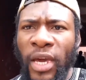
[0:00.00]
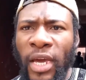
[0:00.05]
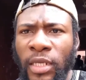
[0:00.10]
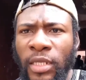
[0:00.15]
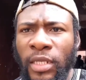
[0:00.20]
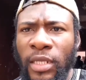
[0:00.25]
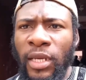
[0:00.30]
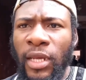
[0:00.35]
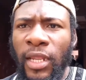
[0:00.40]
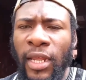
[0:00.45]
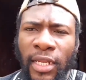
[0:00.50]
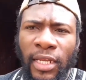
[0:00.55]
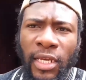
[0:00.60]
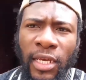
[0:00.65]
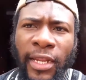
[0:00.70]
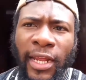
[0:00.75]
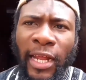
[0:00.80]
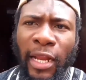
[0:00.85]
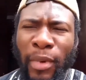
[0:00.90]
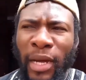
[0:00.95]
we are still at
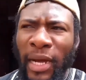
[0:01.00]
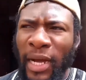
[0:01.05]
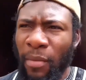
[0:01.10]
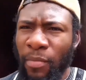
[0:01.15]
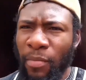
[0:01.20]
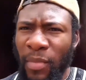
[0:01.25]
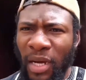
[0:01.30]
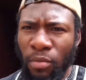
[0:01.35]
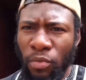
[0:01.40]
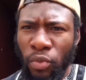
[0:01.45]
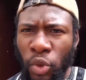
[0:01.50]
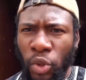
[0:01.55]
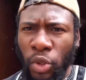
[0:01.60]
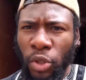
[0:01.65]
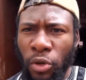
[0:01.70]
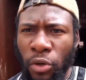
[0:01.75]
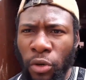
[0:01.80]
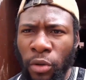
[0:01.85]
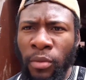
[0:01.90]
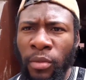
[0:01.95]
the Gidan Makama
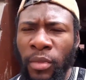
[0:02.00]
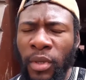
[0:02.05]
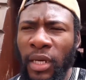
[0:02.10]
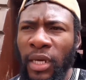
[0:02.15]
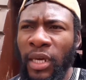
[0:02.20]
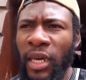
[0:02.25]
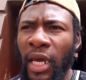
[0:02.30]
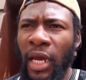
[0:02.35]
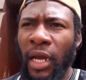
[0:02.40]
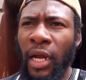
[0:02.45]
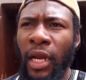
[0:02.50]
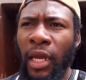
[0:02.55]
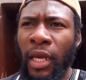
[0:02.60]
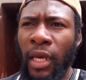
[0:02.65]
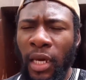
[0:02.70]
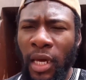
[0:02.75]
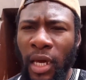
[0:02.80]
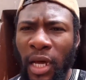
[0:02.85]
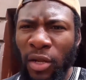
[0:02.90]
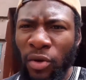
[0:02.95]
Museum here
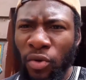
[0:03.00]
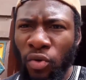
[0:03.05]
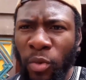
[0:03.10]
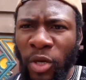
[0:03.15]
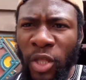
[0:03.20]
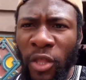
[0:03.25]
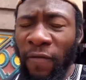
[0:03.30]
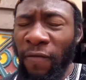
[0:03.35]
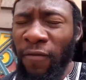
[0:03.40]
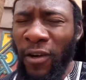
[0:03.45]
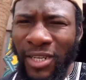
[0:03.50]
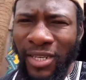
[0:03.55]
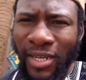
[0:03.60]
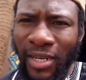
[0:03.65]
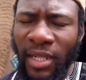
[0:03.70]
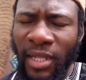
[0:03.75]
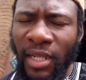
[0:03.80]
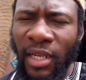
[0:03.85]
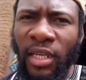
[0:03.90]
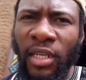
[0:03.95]
in Kano, but
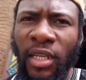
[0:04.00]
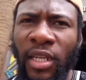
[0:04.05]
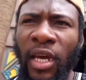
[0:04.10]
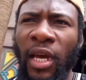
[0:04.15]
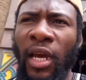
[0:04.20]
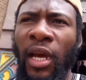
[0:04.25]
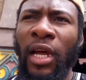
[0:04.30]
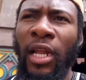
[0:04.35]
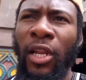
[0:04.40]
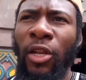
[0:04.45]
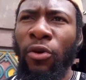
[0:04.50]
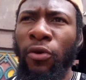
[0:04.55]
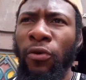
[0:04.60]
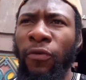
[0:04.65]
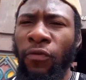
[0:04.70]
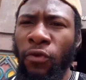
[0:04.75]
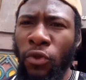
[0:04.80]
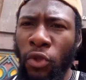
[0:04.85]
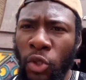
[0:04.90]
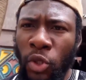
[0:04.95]
unfortunately there are
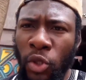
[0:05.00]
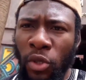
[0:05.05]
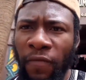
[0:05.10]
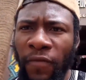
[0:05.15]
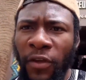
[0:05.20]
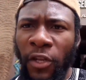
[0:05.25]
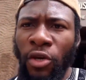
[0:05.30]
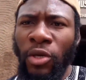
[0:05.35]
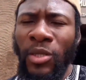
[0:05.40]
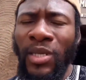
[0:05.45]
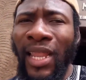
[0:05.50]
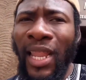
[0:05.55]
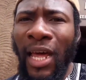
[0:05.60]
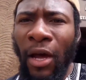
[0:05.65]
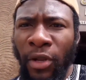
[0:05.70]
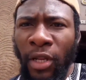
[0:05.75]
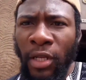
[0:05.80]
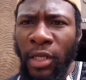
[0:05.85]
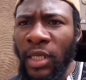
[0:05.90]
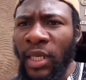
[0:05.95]
no photos or videos
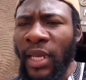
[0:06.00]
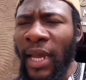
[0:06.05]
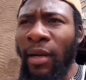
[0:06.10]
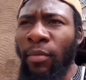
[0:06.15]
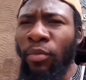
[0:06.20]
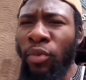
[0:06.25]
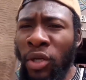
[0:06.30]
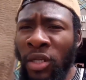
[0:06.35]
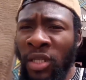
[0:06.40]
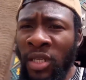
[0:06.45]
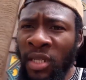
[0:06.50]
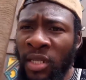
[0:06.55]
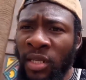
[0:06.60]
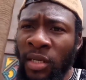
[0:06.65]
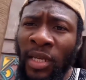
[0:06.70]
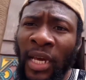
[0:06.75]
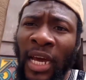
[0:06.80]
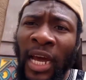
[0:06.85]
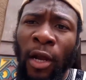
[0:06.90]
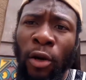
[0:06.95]
allowed inside, but
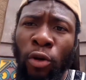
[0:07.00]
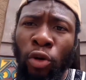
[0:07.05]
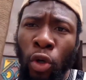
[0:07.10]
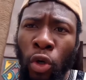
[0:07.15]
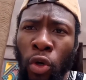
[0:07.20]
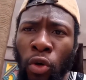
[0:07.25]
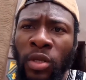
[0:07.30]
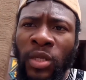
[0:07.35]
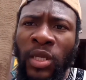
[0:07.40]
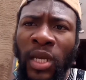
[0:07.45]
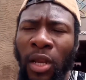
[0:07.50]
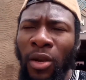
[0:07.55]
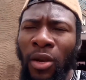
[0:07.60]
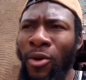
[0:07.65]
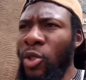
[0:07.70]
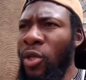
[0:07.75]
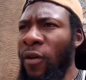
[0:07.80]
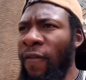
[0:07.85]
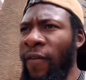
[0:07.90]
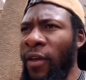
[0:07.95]
there are loads
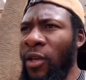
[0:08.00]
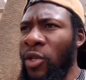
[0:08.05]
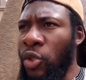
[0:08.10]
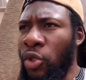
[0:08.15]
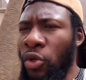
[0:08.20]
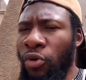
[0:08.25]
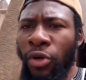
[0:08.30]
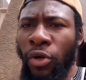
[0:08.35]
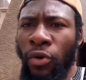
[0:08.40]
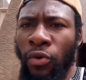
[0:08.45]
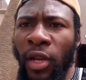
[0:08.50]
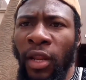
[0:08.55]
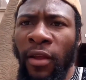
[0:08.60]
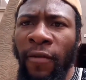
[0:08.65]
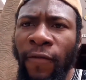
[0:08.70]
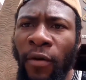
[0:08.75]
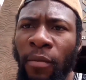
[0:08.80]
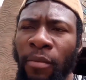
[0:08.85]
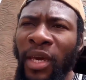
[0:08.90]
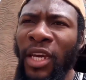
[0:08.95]
and loads of historical
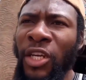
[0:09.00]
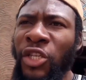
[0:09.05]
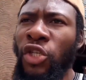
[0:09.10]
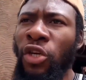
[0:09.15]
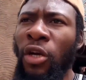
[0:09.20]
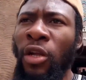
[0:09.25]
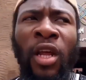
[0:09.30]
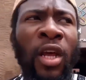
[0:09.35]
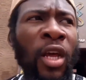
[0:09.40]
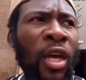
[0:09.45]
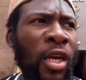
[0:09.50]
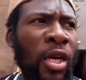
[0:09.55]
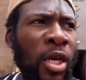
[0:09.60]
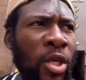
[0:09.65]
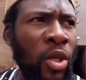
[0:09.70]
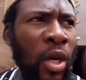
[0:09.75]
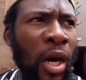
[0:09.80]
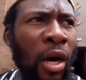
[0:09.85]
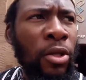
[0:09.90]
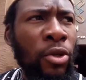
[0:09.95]
information.
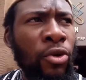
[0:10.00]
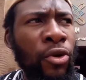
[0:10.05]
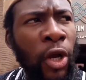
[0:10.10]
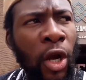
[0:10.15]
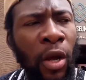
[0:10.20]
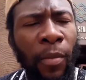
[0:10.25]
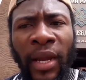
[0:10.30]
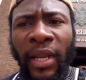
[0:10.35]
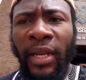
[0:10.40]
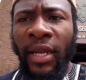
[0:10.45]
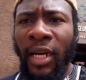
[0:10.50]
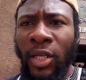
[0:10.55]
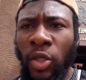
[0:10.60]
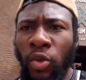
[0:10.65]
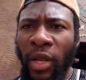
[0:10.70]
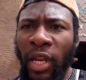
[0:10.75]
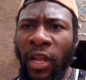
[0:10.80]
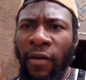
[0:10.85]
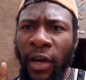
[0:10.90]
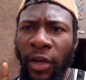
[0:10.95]
So I would recommend
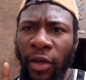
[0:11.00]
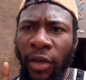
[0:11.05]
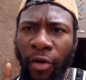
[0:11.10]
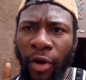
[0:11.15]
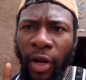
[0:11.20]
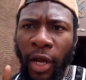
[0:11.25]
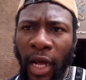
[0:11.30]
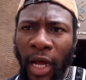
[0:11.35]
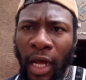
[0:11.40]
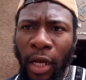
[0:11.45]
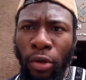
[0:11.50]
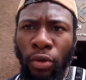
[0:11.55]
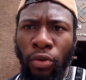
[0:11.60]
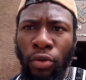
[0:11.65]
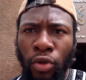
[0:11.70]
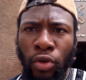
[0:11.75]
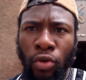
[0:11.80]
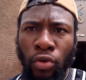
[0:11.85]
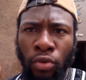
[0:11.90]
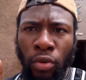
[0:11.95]
that whenever you're in
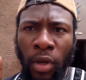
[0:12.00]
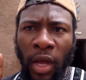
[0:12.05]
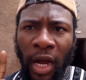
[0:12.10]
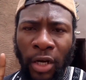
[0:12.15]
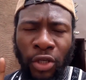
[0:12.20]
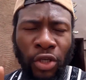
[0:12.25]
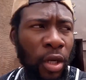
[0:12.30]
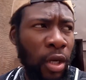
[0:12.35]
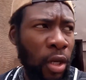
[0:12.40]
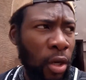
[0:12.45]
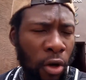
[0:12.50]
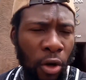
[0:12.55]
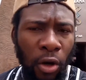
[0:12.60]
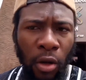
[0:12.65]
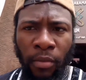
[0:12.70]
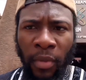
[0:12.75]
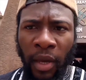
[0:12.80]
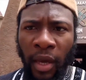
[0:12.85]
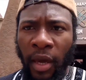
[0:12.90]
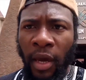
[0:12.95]
Kano, you actually
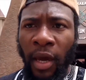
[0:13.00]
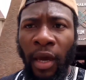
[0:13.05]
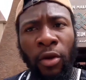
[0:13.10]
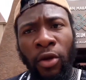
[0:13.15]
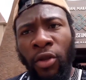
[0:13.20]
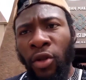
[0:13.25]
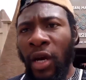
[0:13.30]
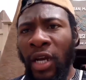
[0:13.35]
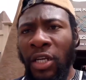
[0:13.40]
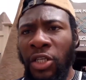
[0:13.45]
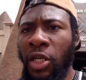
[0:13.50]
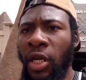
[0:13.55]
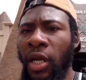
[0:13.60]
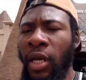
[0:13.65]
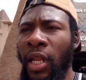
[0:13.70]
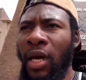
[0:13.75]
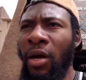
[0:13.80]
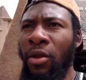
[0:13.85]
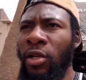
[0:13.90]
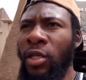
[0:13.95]
come here, you know, and
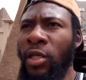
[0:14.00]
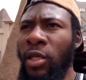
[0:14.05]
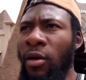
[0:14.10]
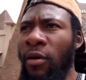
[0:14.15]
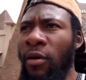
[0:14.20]
check it out